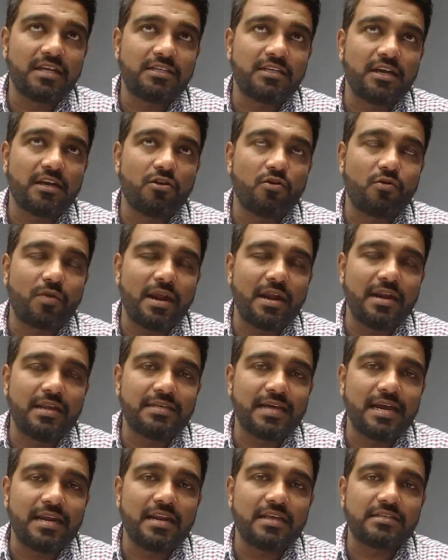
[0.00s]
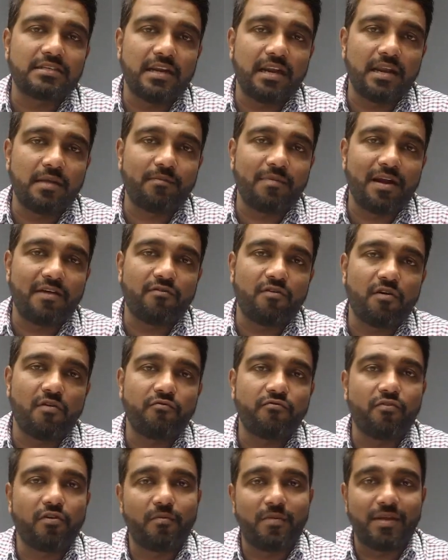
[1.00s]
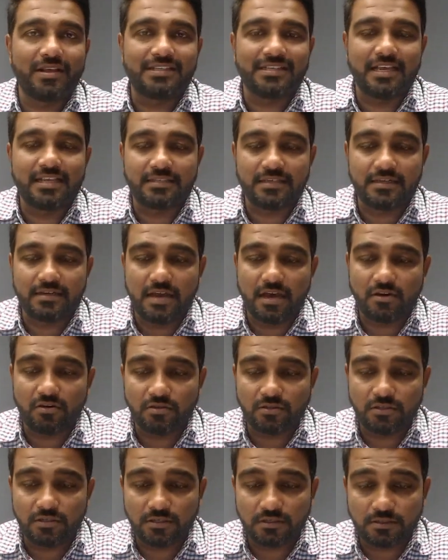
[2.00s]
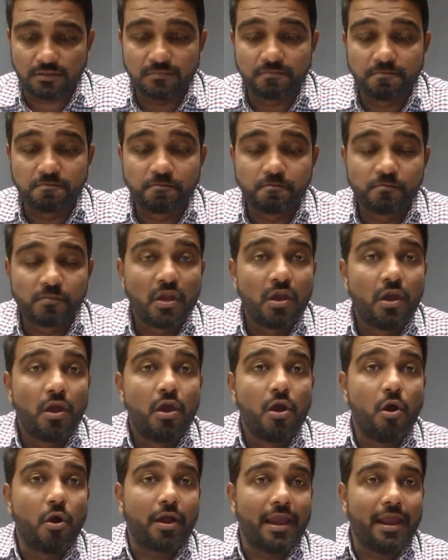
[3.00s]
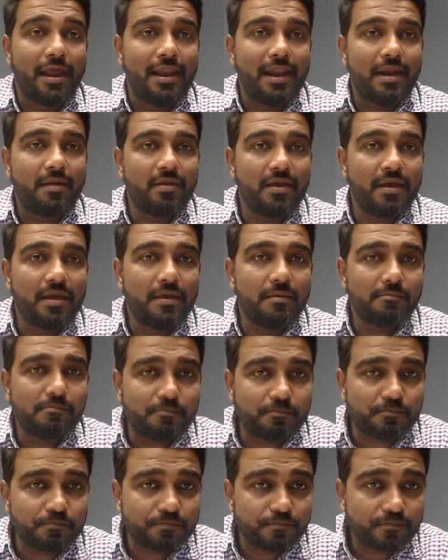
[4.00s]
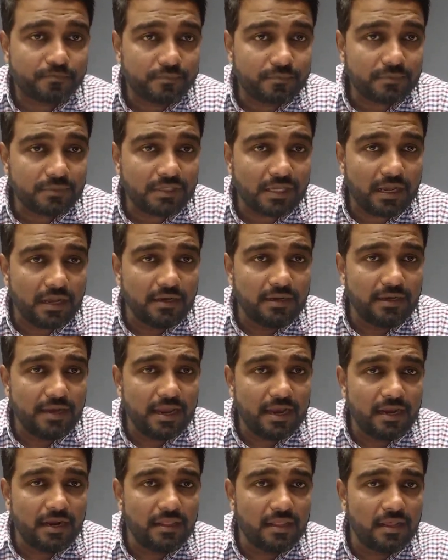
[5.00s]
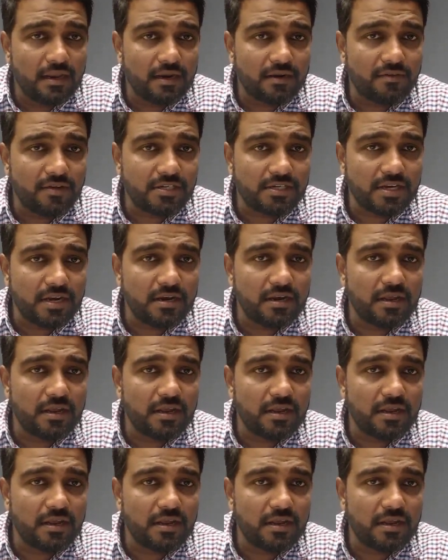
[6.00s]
you can design a screening platform for breast cancer diagnosis. Okay, let me take another question.